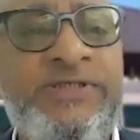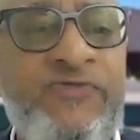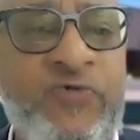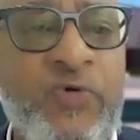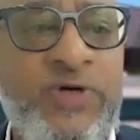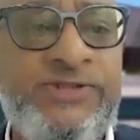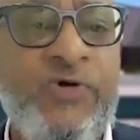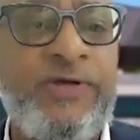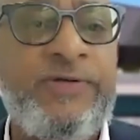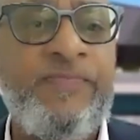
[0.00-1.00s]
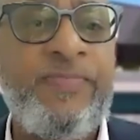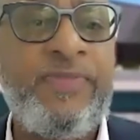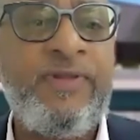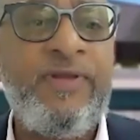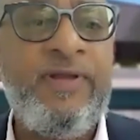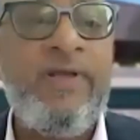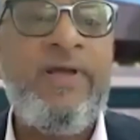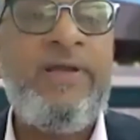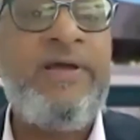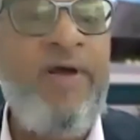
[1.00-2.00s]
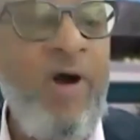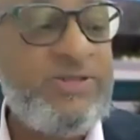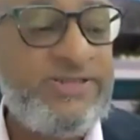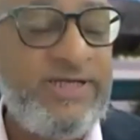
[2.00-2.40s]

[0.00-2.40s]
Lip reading: to focus on. The council